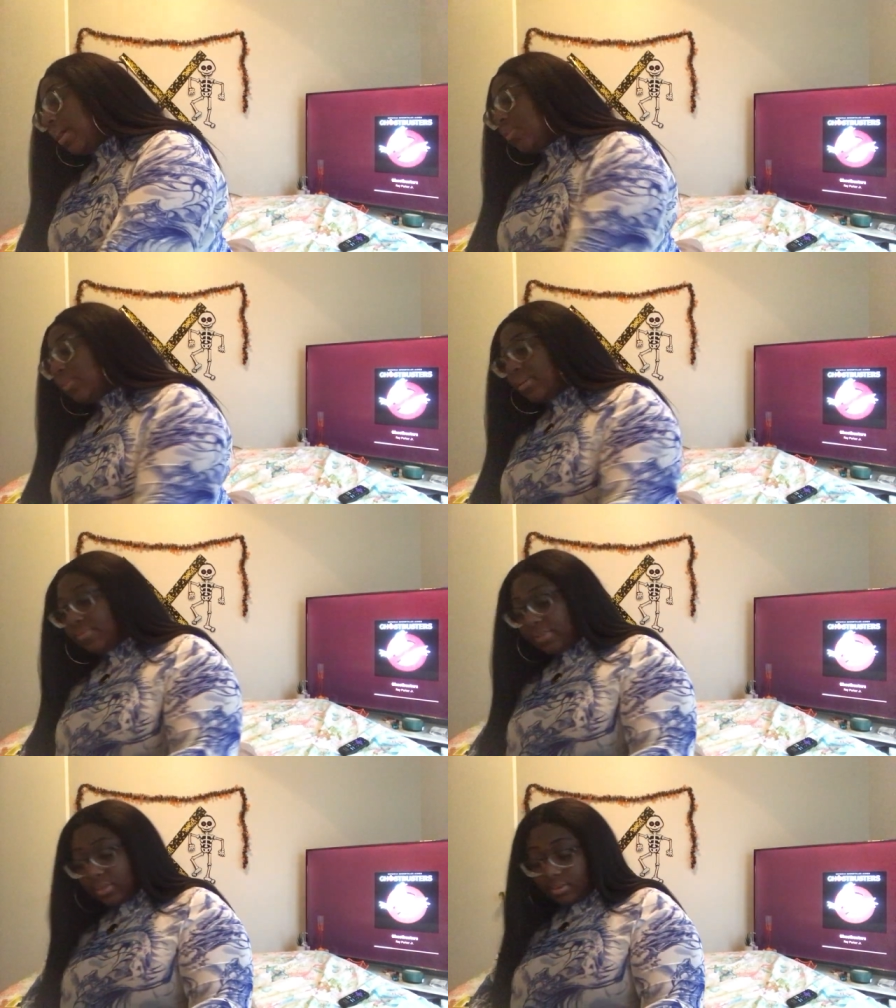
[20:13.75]
How do they
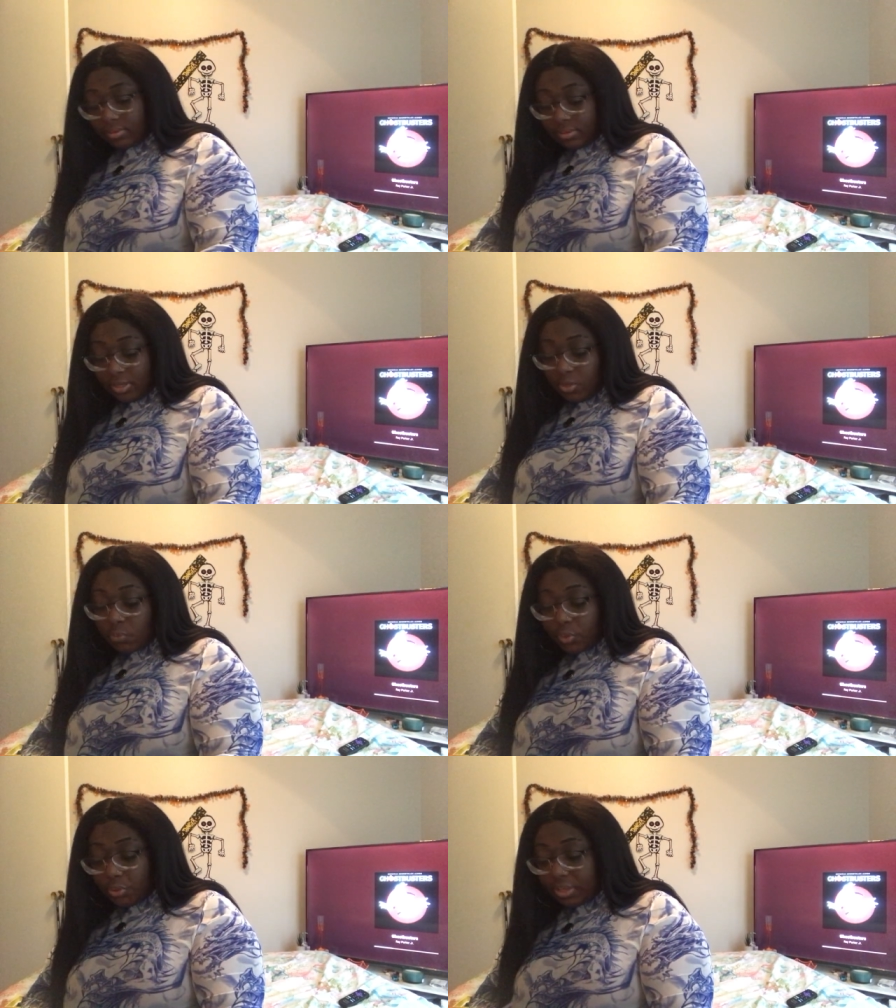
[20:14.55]
feel?
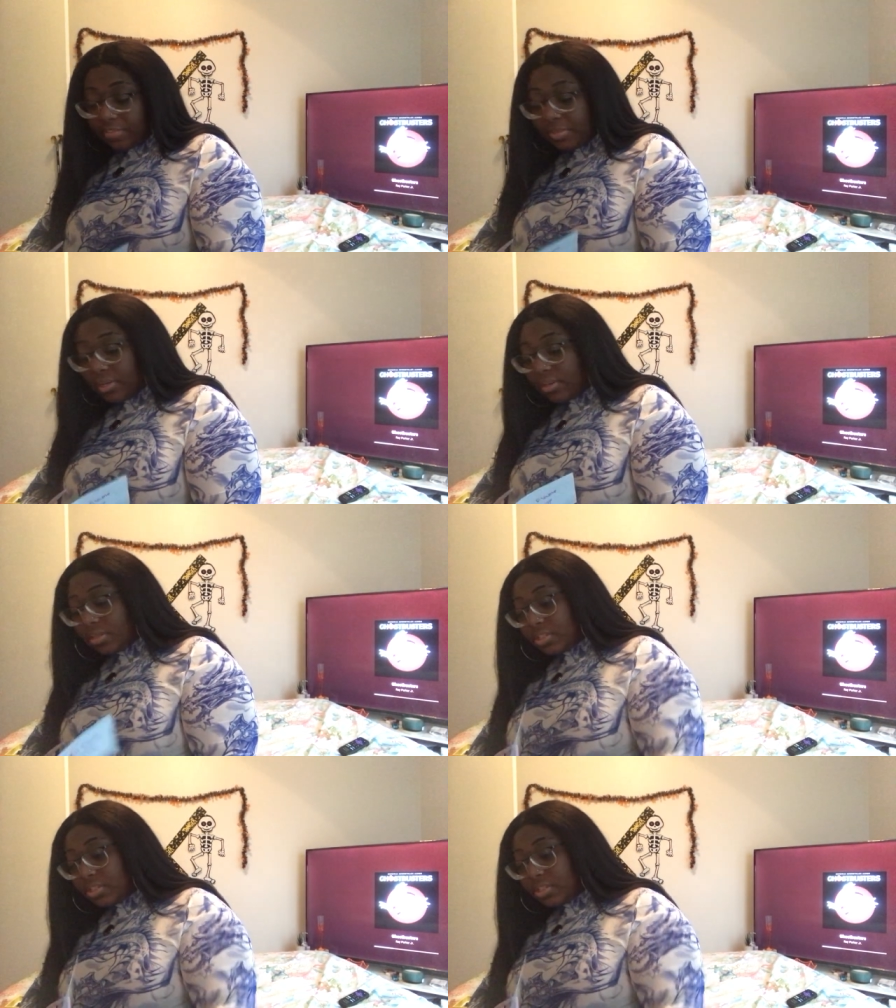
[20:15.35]
Will you give me another